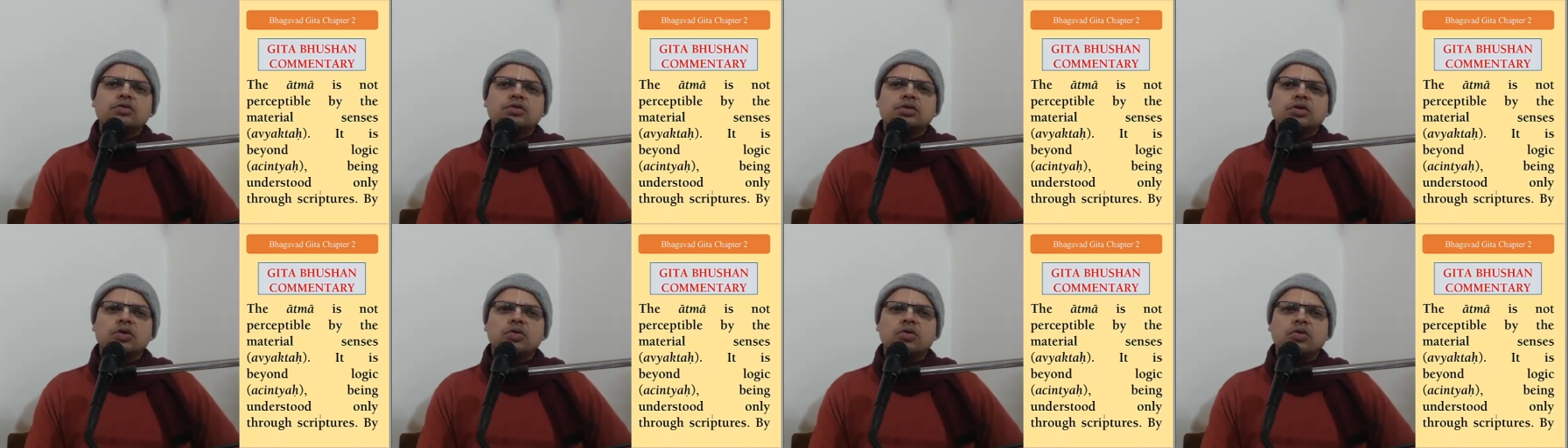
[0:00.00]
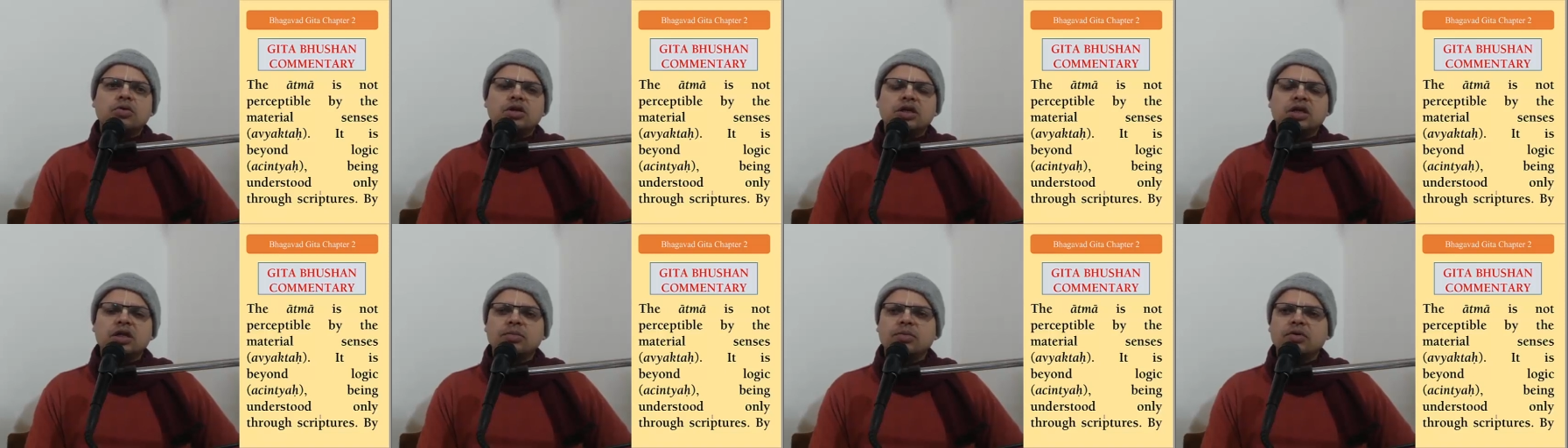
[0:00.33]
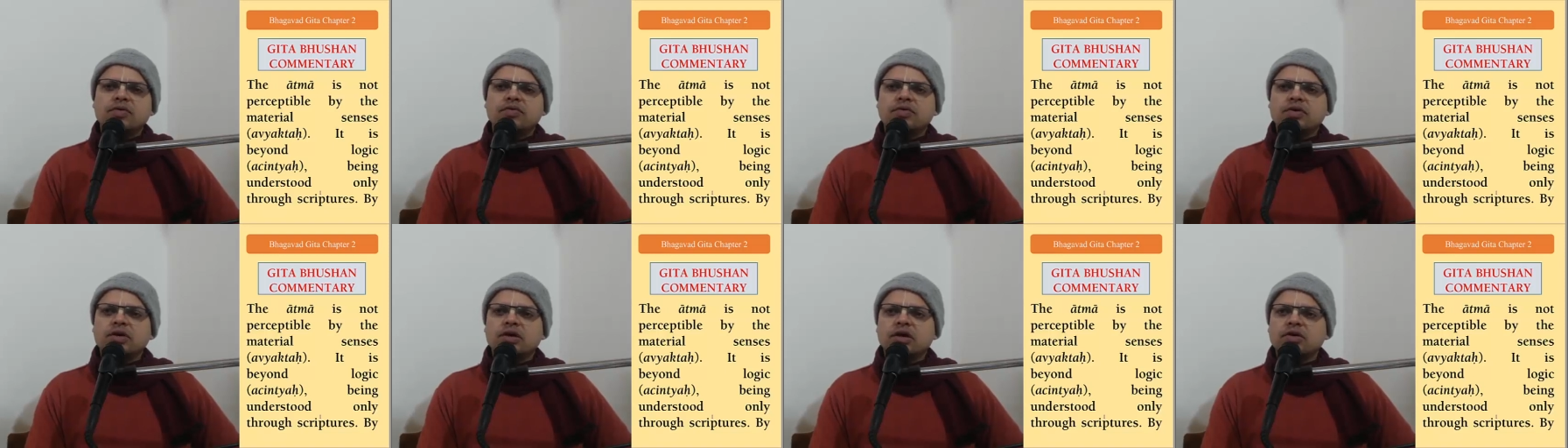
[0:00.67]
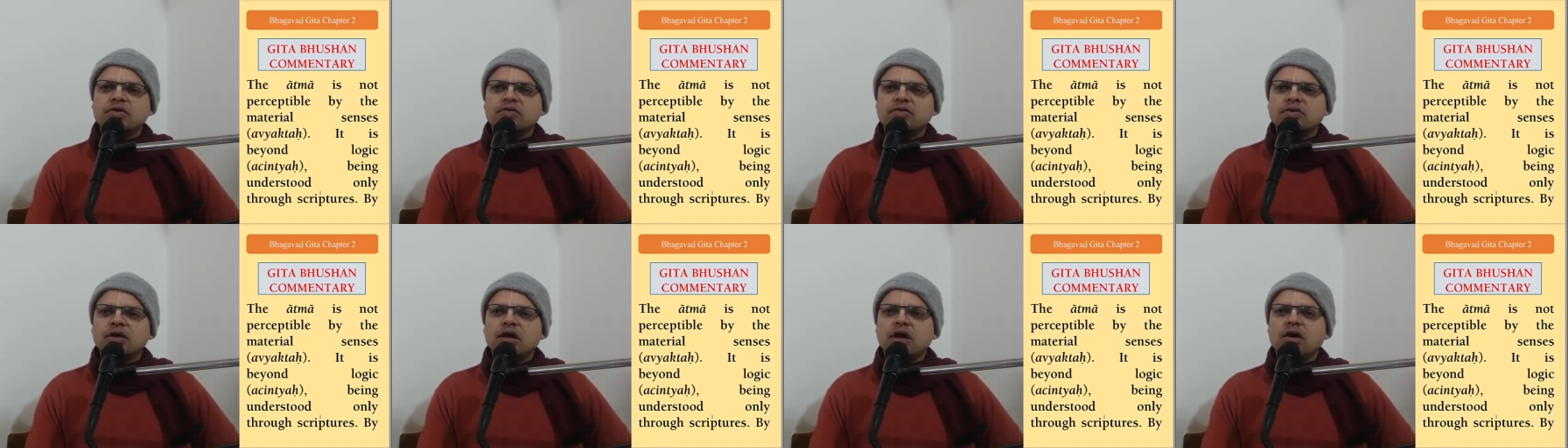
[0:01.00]
to the holy name of
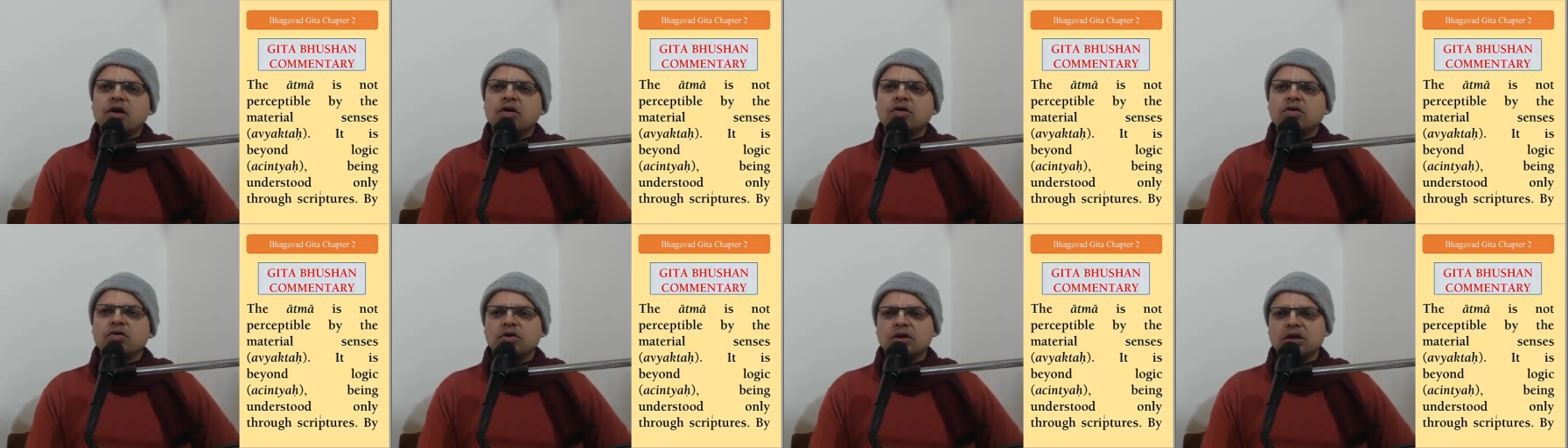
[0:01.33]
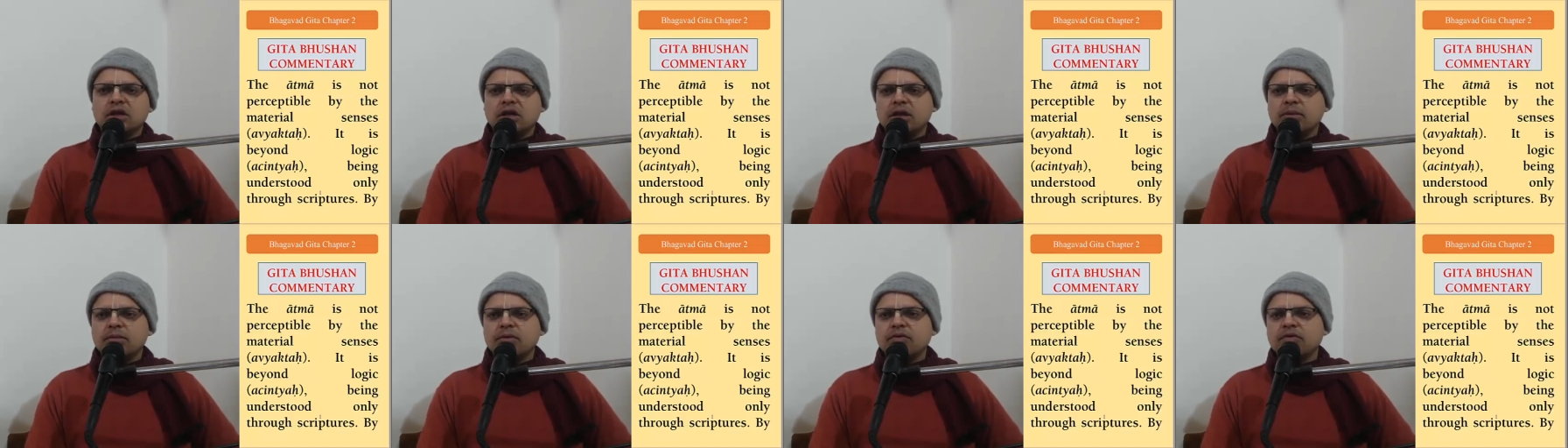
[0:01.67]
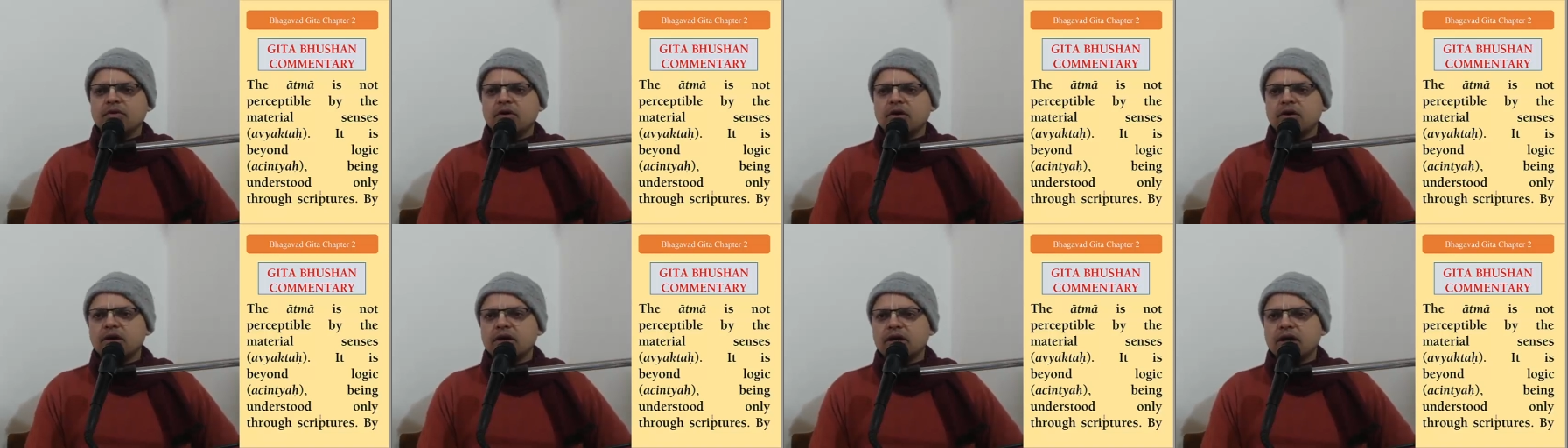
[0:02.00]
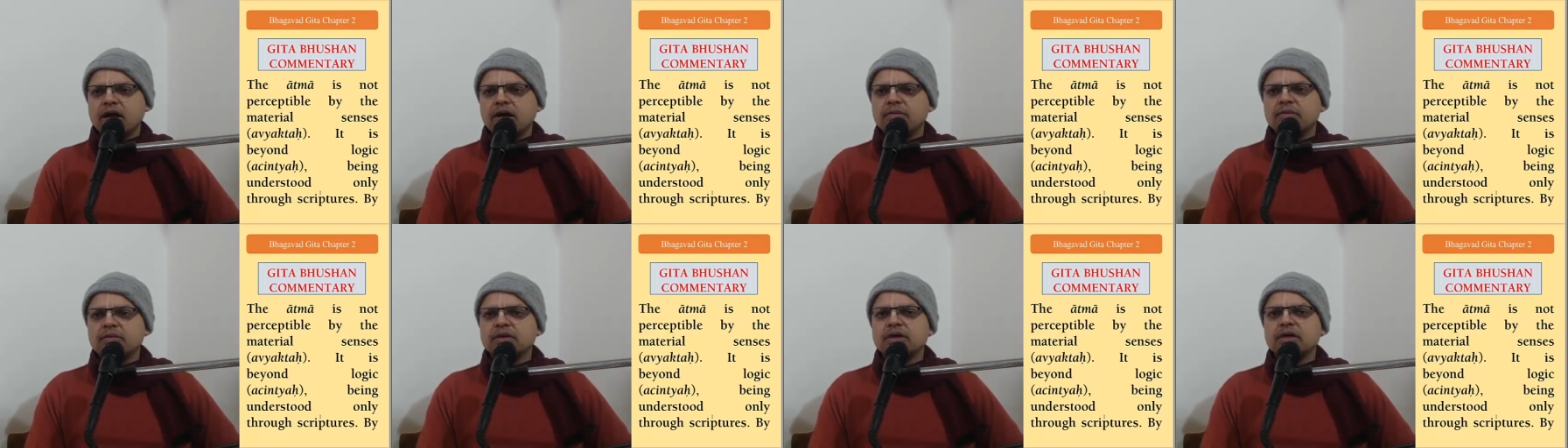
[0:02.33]
Krishna or holy name of Lord
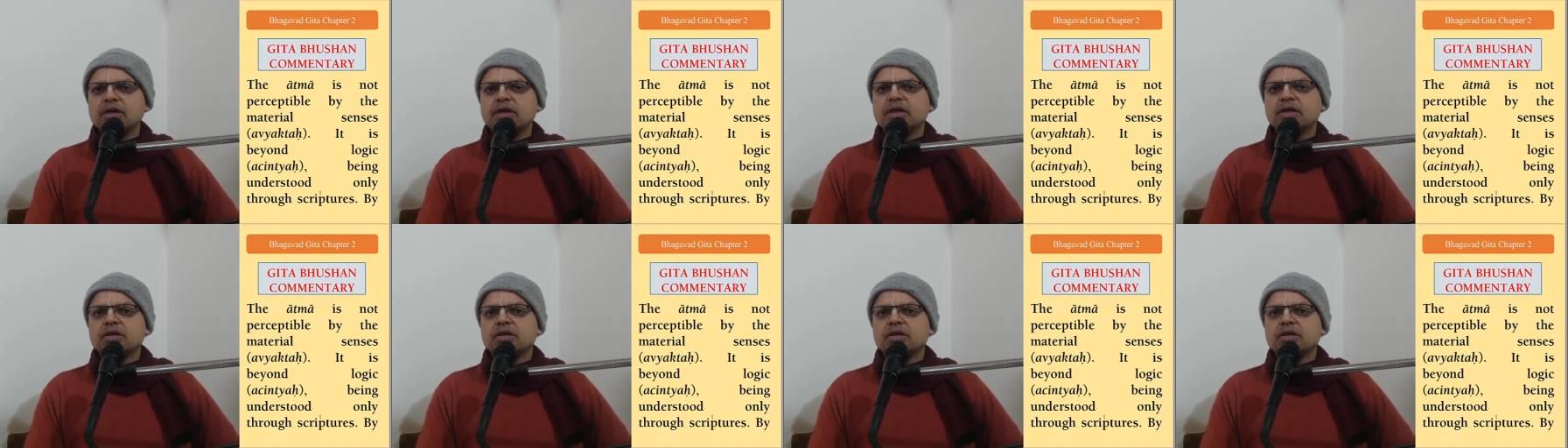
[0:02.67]
Ram.